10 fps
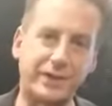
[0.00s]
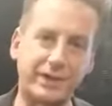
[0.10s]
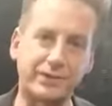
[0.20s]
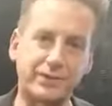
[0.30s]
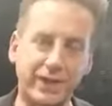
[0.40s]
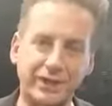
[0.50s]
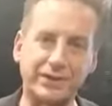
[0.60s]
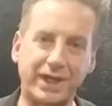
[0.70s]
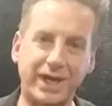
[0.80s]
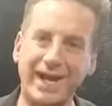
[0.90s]
Why is that?
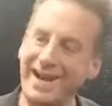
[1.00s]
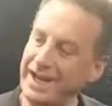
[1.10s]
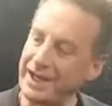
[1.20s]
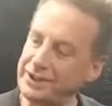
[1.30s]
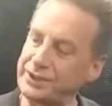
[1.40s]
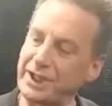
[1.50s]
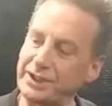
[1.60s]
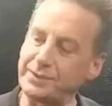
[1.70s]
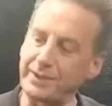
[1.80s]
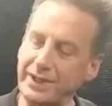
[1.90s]
Inside this
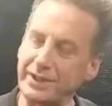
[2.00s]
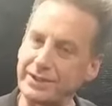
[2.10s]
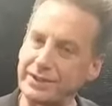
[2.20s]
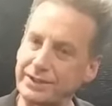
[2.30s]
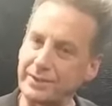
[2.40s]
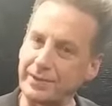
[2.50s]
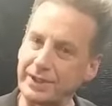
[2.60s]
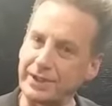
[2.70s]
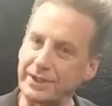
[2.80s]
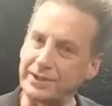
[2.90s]
pouch is something that
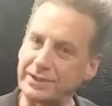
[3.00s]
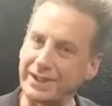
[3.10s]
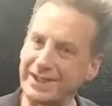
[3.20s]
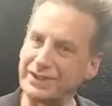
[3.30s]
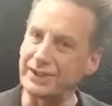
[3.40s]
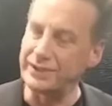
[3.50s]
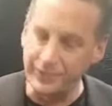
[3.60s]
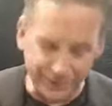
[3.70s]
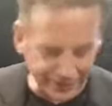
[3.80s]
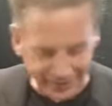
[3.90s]
costs less than
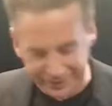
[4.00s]
$200,